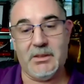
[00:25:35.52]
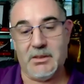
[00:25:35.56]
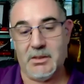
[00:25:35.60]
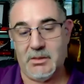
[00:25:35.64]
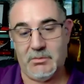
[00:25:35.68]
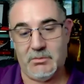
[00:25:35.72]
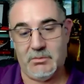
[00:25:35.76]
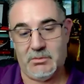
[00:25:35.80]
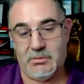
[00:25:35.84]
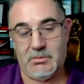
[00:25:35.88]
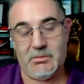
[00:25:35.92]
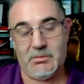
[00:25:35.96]

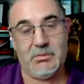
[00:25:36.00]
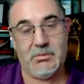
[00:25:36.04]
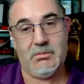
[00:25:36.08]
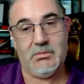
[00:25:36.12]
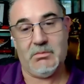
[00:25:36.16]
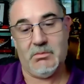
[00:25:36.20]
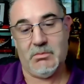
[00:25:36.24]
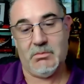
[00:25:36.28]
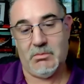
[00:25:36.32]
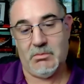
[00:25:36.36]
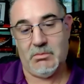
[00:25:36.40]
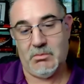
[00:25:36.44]
on
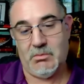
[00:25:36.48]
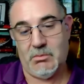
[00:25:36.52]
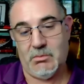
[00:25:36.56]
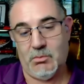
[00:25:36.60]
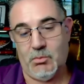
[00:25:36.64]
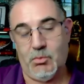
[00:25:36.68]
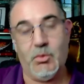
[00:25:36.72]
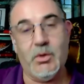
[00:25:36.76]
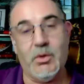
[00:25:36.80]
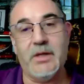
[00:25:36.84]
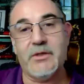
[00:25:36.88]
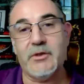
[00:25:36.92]

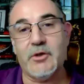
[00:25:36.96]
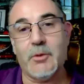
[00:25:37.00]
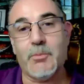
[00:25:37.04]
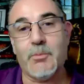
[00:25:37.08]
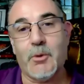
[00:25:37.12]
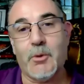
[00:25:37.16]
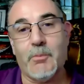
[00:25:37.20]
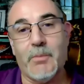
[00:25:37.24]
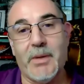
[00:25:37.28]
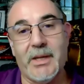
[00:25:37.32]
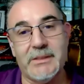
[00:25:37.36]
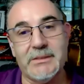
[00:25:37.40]
what your
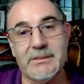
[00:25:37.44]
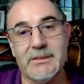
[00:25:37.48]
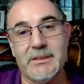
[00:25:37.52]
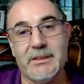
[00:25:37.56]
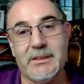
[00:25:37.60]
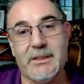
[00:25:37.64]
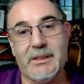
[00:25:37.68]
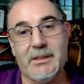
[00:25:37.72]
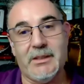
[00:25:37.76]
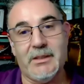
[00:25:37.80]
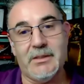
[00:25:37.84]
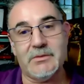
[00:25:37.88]

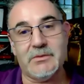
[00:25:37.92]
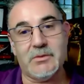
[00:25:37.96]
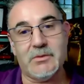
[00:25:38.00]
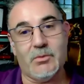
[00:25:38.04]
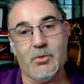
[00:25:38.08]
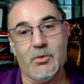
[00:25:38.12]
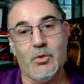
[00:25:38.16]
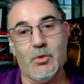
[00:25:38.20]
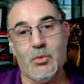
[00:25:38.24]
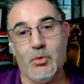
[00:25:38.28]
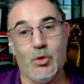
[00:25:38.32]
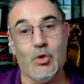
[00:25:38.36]
propensity is,
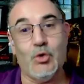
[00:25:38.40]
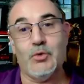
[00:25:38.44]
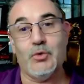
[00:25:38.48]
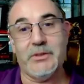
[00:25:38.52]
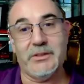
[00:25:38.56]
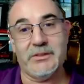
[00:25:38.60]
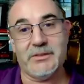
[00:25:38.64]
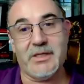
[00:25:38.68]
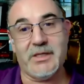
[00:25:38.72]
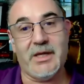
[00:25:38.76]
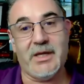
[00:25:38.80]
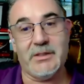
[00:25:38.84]
or who
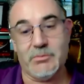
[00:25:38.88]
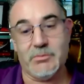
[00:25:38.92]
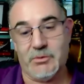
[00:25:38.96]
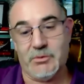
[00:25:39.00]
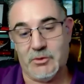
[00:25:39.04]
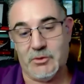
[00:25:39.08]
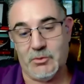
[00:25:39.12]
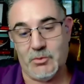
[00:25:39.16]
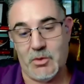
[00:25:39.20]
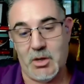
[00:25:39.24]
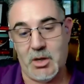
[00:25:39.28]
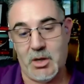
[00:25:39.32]
decides
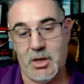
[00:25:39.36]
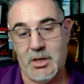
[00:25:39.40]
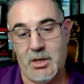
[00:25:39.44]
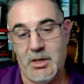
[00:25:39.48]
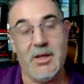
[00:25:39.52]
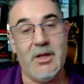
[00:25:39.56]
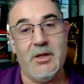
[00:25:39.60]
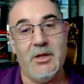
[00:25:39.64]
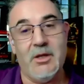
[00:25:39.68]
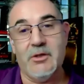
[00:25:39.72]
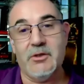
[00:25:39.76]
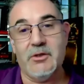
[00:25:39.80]
what you
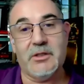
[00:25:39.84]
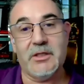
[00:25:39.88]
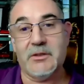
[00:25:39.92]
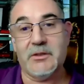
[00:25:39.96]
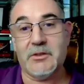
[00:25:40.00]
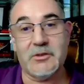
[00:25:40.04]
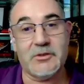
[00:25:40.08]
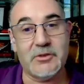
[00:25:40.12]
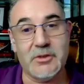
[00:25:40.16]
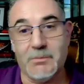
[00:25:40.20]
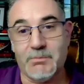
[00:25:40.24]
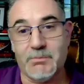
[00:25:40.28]
are, you
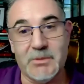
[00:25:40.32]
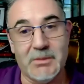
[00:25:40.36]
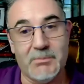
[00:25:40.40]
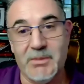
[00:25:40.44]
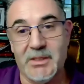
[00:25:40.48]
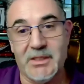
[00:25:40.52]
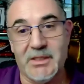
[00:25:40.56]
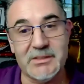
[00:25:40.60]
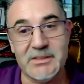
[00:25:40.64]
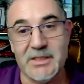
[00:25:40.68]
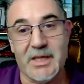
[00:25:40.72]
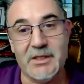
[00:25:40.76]
get the chip to
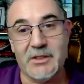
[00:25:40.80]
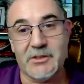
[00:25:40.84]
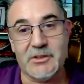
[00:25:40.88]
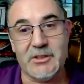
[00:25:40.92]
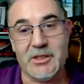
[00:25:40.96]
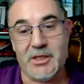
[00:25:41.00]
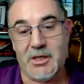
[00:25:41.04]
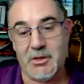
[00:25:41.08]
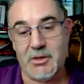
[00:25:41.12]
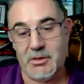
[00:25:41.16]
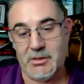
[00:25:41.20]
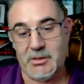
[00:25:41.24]
be a
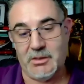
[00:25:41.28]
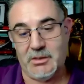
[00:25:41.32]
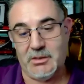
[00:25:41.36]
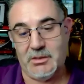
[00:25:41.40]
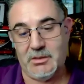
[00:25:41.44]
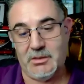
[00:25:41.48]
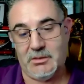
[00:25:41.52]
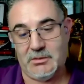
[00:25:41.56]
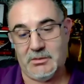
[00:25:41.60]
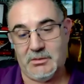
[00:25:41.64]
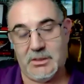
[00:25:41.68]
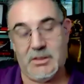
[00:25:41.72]

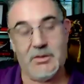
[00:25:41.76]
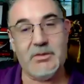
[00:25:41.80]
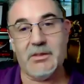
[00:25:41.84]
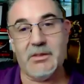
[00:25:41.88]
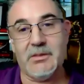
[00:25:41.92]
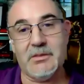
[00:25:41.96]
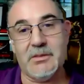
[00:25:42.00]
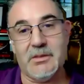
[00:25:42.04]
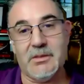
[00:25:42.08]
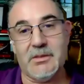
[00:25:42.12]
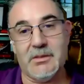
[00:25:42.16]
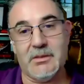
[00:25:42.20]

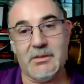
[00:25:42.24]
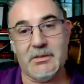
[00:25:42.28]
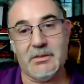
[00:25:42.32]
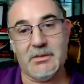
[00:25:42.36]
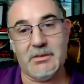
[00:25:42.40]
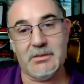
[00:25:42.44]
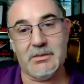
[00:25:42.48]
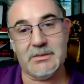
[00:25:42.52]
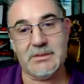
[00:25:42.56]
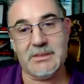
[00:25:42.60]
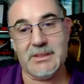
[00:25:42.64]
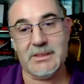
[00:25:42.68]
sanitarian
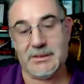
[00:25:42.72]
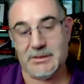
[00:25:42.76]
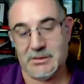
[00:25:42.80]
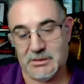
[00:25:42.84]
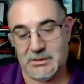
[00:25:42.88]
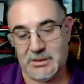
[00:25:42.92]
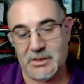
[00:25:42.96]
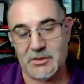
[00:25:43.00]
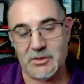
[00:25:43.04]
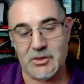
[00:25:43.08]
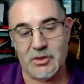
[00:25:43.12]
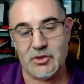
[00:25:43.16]

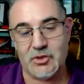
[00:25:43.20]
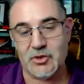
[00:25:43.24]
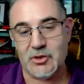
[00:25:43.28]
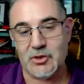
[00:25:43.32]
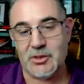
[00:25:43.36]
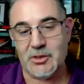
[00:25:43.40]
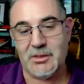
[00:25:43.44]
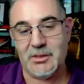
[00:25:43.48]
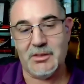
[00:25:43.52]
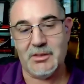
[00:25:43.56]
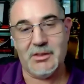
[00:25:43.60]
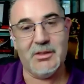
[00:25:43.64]

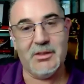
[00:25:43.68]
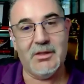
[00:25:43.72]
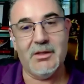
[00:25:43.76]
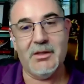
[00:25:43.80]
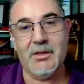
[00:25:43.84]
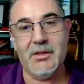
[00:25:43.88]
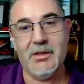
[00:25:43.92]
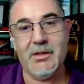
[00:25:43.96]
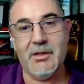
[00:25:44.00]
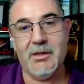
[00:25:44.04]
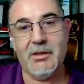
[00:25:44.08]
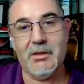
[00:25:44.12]
technician,
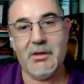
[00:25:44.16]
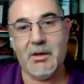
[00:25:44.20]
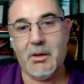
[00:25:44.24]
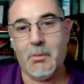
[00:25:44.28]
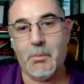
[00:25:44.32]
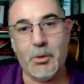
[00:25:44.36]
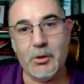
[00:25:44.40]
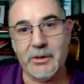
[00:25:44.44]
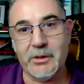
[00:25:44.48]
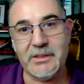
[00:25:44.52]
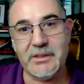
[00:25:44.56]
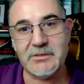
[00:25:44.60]

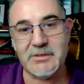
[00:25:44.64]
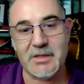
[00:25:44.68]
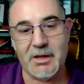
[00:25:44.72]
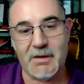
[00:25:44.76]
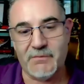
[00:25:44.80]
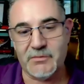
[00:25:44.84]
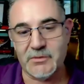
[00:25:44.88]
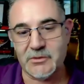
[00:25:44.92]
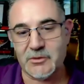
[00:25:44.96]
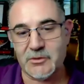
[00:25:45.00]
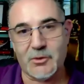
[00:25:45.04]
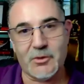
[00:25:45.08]
a police
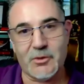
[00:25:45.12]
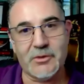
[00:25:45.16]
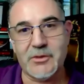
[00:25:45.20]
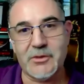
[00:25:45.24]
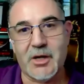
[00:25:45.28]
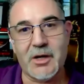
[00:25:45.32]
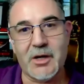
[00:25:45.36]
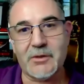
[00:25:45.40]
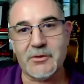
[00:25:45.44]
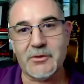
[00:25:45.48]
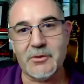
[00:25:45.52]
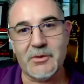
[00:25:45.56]
officer, a
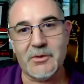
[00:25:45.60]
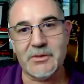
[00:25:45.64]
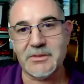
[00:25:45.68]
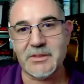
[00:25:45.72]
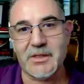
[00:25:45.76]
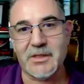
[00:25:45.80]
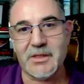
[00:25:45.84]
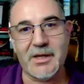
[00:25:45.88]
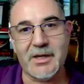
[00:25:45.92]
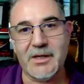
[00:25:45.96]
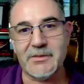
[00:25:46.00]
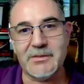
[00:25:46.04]
doctor, a
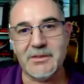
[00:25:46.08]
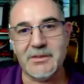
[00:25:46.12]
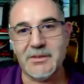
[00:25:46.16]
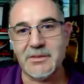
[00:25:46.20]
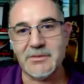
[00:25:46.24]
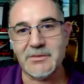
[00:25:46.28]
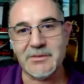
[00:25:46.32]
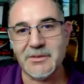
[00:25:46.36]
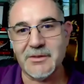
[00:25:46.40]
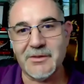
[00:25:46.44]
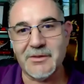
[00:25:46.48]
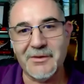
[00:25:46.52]

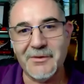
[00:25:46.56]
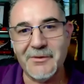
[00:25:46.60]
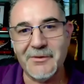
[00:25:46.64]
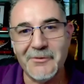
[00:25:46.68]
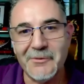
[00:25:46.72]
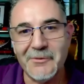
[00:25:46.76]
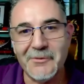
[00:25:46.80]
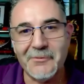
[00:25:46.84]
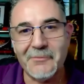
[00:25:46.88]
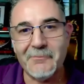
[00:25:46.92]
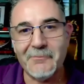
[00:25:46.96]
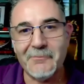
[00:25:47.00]
scientist.
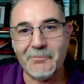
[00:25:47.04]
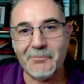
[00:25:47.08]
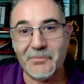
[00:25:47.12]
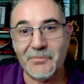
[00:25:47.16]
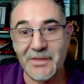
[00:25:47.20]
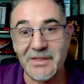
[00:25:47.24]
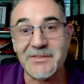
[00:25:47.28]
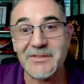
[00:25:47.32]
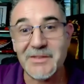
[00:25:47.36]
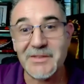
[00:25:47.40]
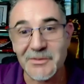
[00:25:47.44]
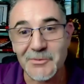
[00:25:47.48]

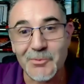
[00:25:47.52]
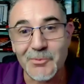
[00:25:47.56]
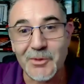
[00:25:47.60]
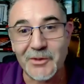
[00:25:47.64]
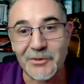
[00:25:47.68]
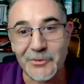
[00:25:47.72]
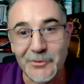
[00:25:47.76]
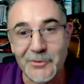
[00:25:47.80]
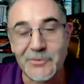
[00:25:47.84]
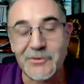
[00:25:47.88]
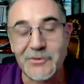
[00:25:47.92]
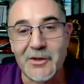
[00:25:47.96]
This is
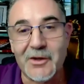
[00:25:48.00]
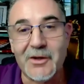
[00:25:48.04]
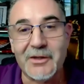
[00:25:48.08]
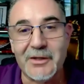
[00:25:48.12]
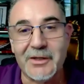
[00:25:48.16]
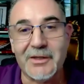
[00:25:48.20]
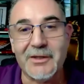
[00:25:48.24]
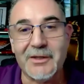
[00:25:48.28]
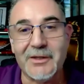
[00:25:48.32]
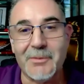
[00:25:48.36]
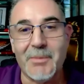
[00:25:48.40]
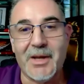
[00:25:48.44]
what they're
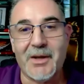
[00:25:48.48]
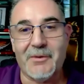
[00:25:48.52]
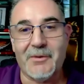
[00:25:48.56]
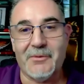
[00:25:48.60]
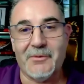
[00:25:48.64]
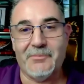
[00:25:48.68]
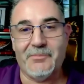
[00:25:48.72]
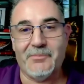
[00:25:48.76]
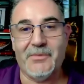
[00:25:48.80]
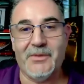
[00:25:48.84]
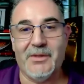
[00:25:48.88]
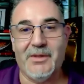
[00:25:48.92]
talking
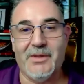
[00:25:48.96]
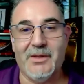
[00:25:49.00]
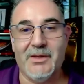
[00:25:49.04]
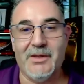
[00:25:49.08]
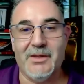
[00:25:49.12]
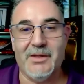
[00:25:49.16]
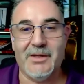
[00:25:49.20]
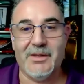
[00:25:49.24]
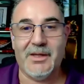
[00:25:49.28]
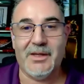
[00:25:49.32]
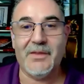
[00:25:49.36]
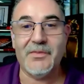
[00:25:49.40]
about.
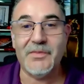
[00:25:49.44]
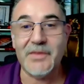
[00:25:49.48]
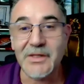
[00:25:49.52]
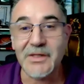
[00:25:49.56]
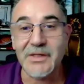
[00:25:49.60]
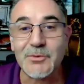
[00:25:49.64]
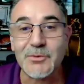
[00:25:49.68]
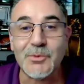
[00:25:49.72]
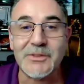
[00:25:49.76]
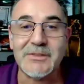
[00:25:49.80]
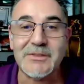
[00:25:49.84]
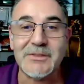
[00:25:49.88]
And
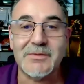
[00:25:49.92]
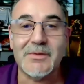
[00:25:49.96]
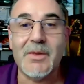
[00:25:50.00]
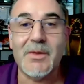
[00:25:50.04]
this was